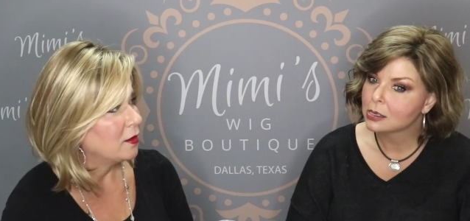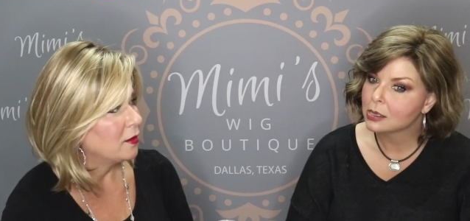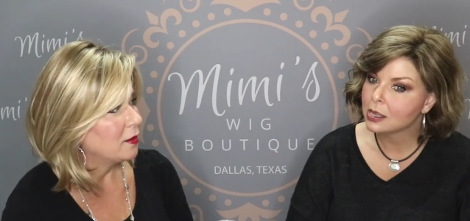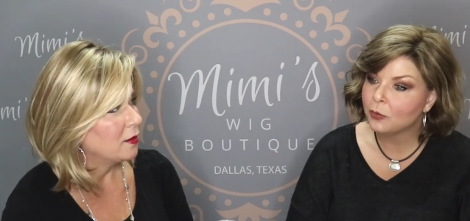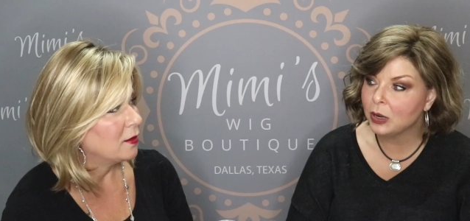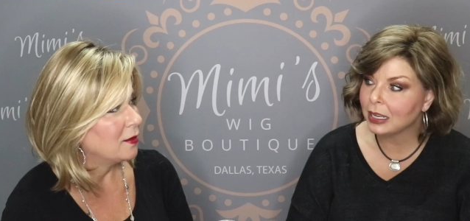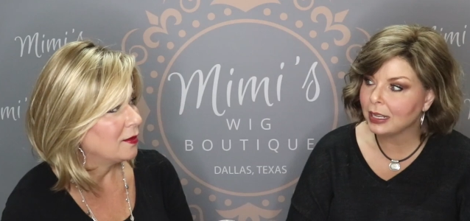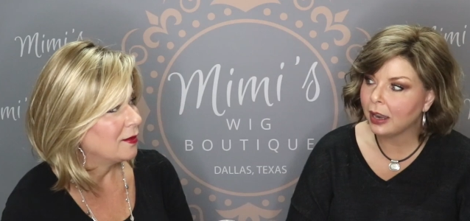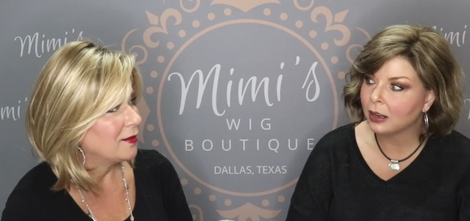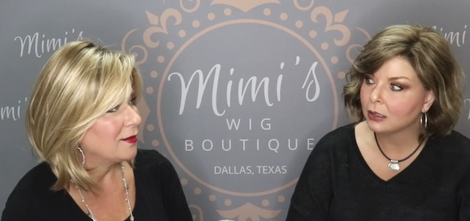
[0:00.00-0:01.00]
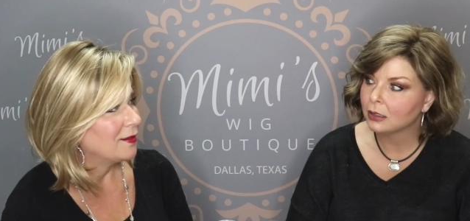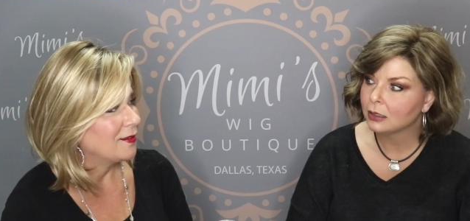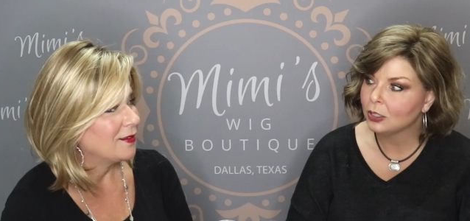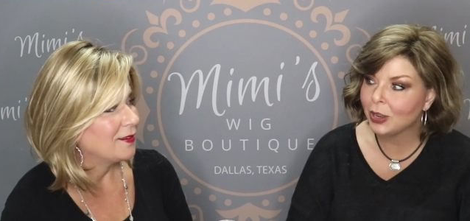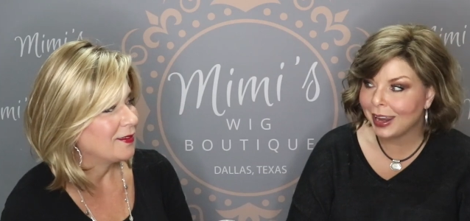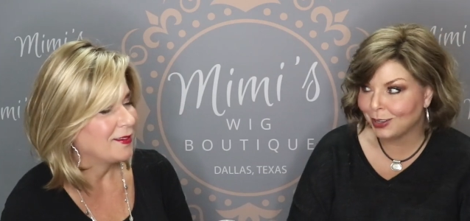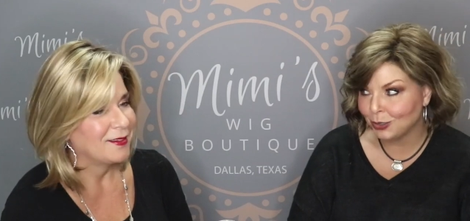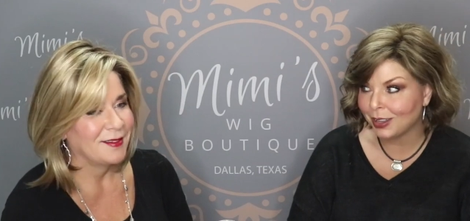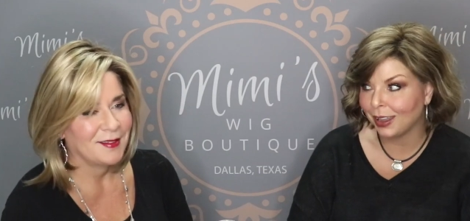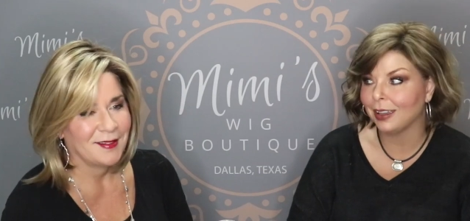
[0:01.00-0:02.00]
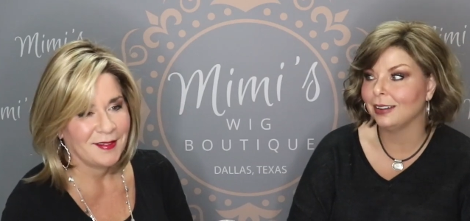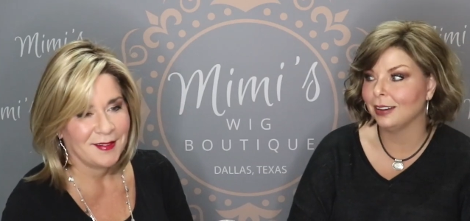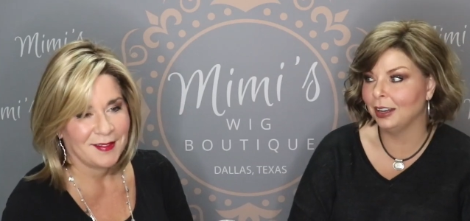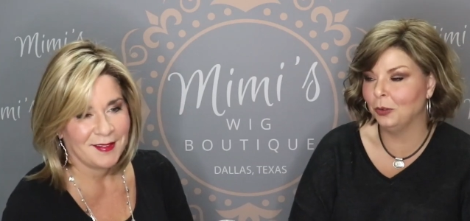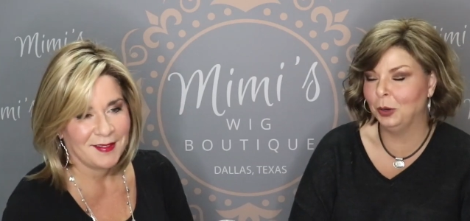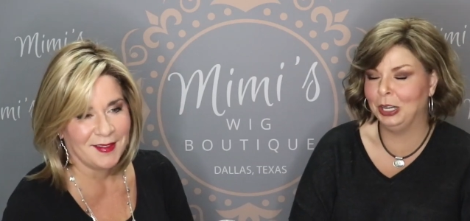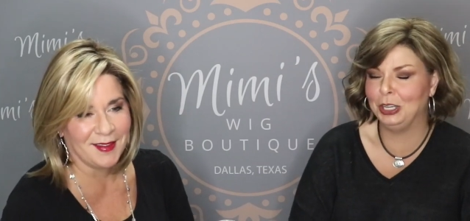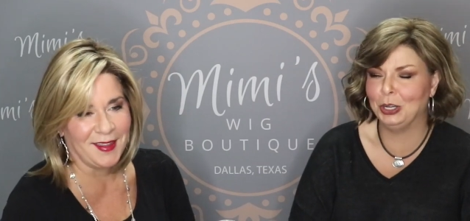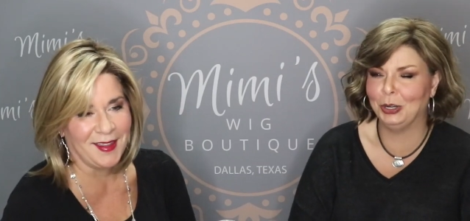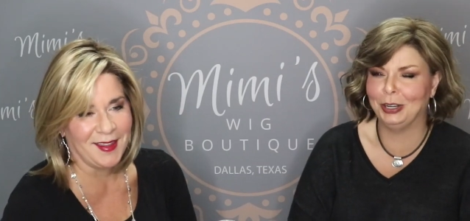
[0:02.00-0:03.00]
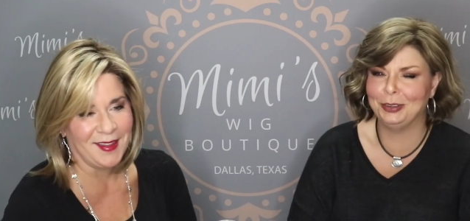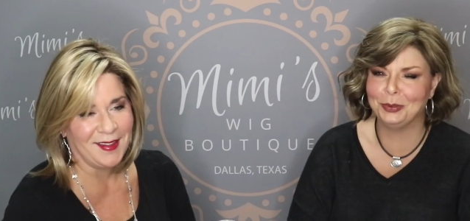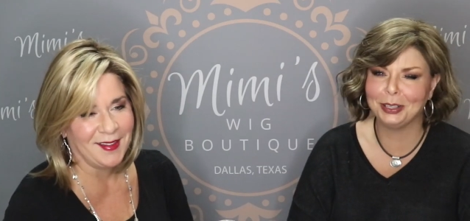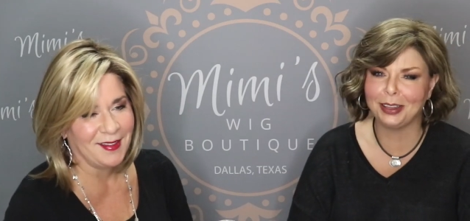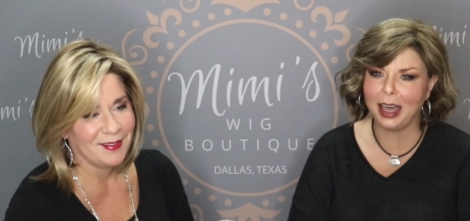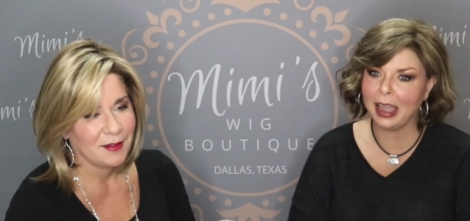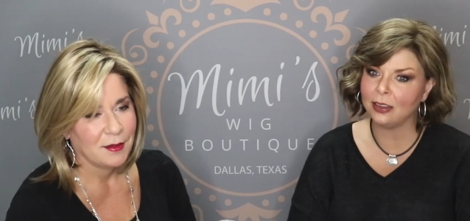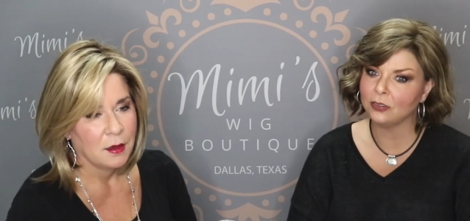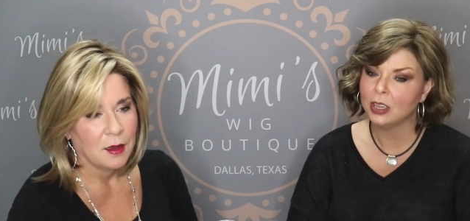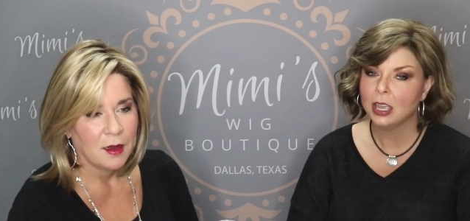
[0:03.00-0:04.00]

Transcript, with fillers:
Speaker 1: If we get tired. You can't do that when you're in real life.